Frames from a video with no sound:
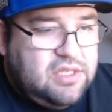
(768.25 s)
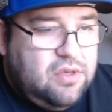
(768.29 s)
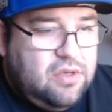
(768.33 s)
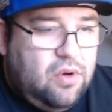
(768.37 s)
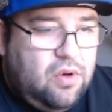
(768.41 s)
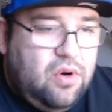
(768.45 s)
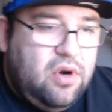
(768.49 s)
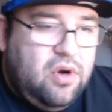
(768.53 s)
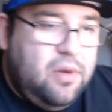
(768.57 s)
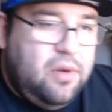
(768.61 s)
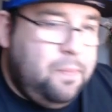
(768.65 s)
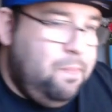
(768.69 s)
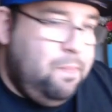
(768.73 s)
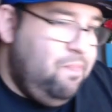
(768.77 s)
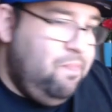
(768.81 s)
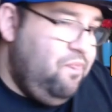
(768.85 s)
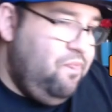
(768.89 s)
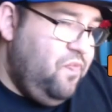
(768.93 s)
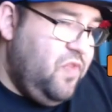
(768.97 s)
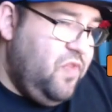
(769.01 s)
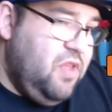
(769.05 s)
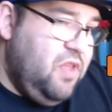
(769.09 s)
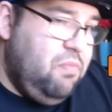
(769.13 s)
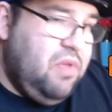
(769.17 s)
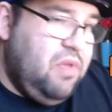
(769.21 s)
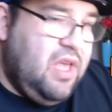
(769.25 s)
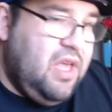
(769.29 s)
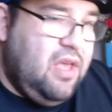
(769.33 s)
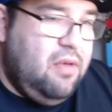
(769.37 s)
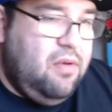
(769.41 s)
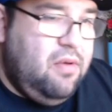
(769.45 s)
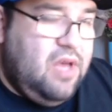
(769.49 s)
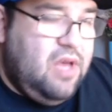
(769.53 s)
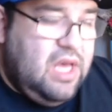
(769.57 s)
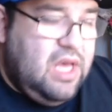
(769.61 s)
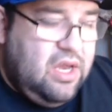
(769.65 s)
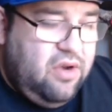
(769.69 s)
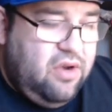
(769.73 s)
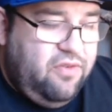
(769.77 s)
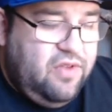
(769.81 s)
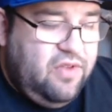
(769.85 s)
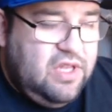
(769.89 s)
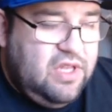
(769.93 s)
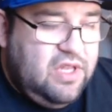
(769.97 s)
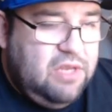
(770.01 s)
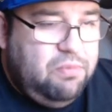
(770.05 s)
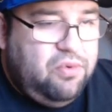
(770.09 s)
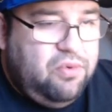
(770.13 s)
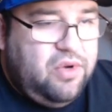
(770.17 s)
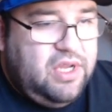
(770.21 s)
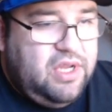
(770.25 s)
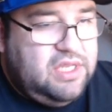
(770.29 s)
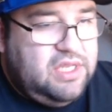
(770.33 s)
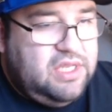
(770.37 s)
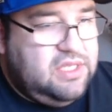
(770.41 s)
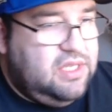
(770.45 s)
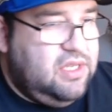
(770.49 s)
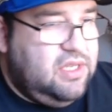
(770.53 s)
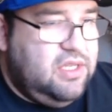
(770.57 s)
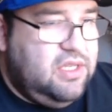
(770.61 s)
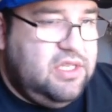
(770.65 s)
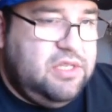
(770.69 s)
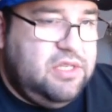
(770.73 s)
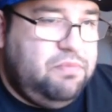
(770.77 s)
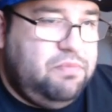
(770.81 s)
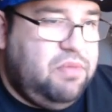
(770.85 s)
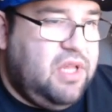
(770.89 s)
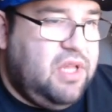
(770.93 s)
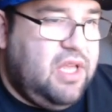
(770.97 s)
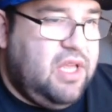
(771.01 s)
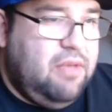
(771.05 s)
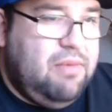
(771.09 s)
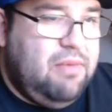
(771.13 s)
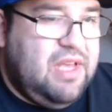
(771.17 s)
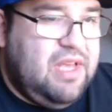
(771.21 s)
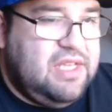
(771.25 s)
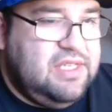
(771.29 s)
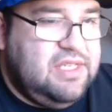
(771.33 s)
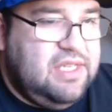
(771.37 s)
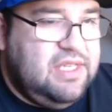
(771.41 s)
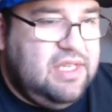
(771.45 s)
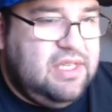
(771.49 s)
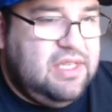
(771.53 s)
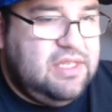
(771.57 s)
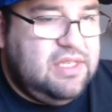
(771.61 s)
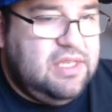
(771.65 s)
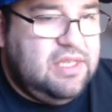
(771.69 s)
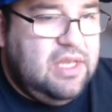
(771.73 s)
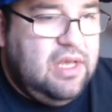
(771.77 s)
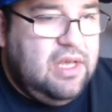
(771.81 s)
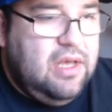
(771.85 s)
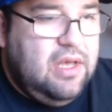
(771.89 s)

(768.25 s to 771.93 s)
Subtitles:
Or you pay him 150 points. You just play him as is.